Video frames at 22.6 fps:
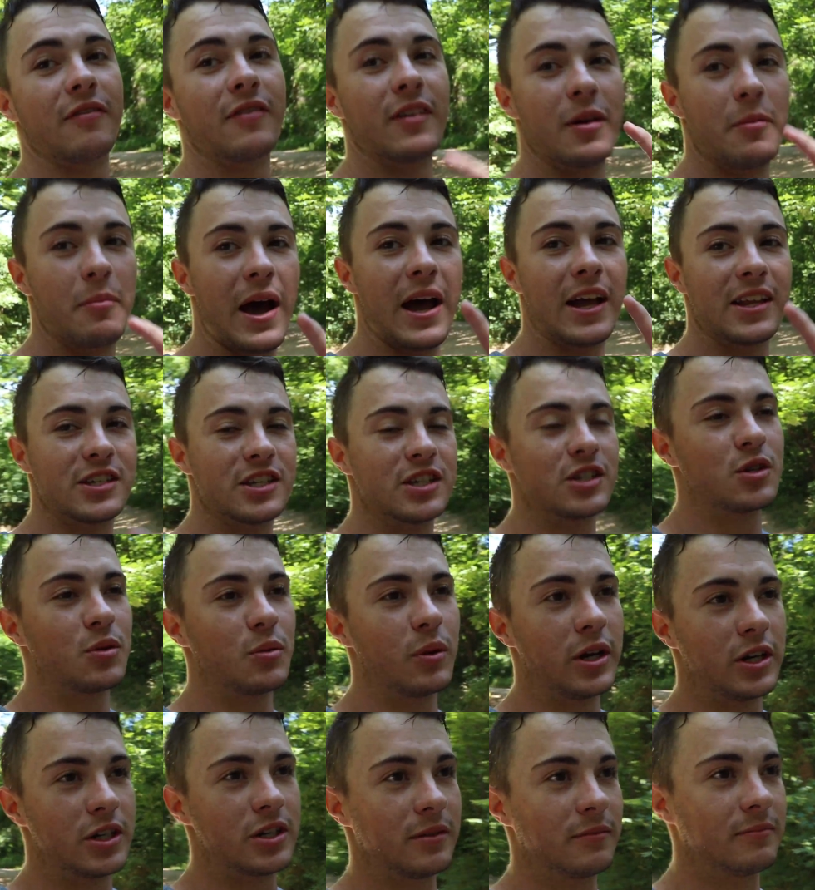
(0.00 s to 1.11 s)
in a bad
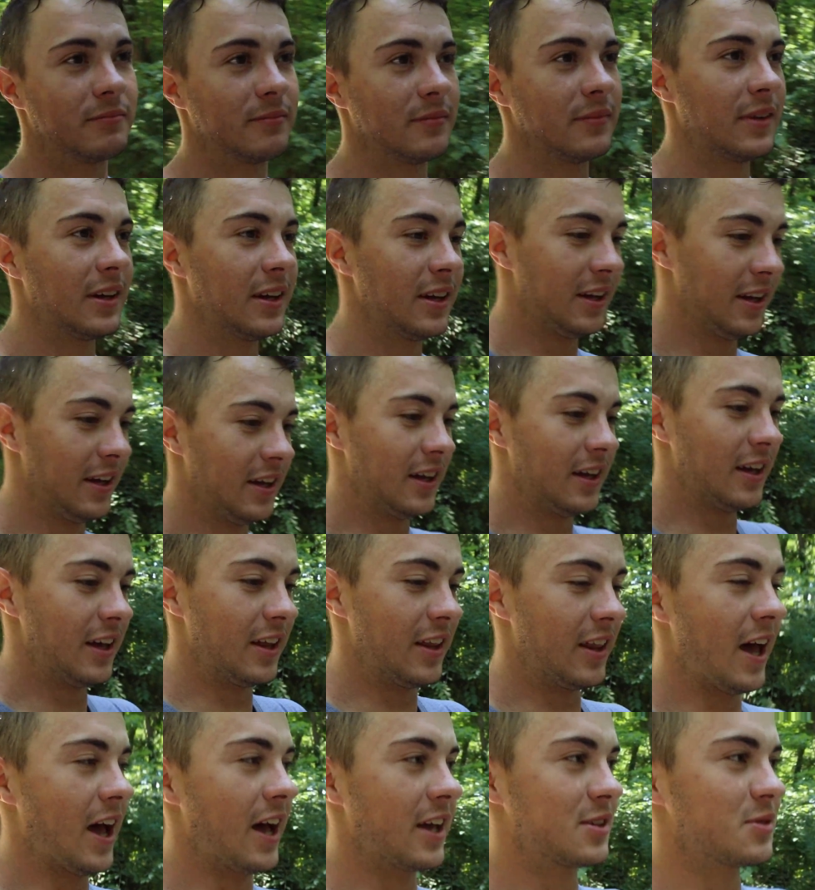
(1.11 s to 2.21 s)
situation. And
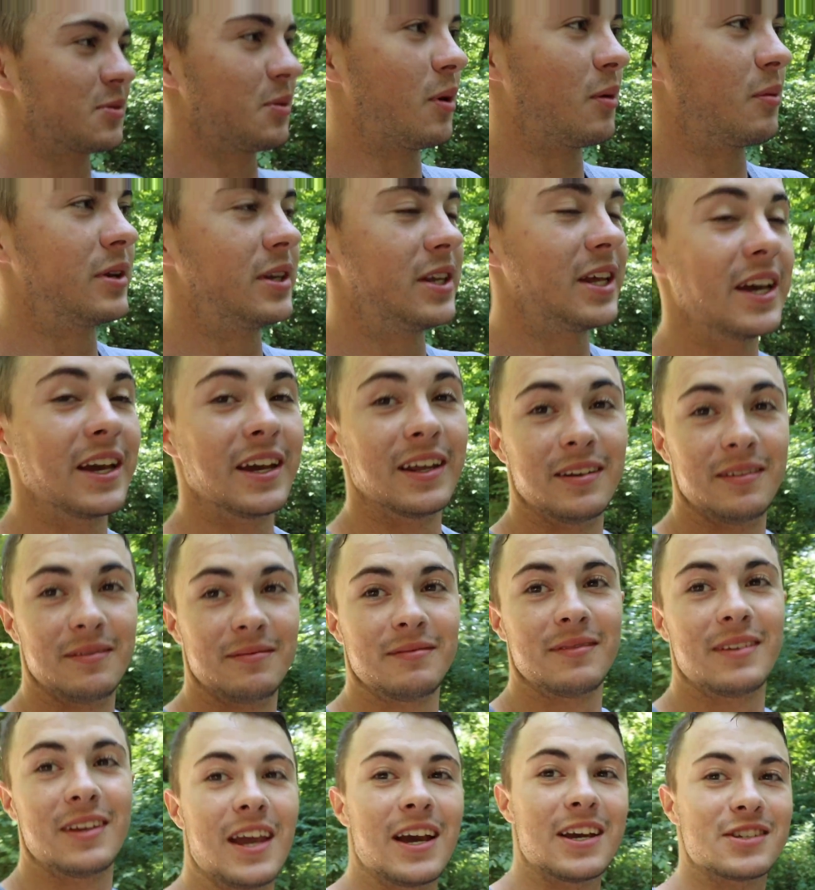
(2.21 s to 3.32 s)
that's what we did
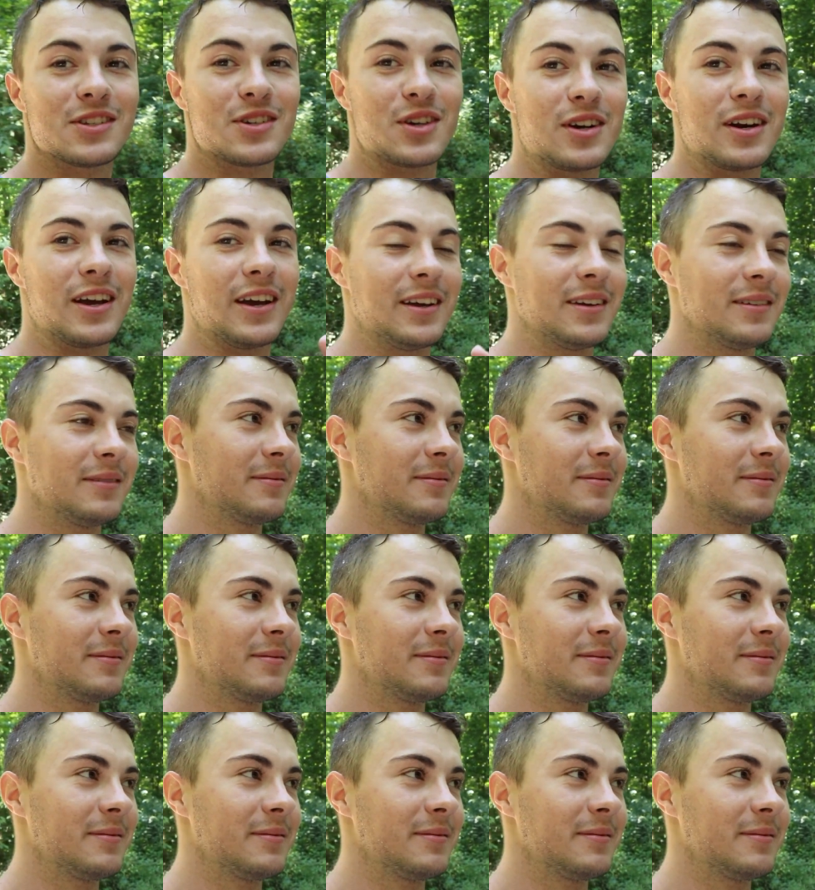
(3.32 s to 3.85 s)
yesterday.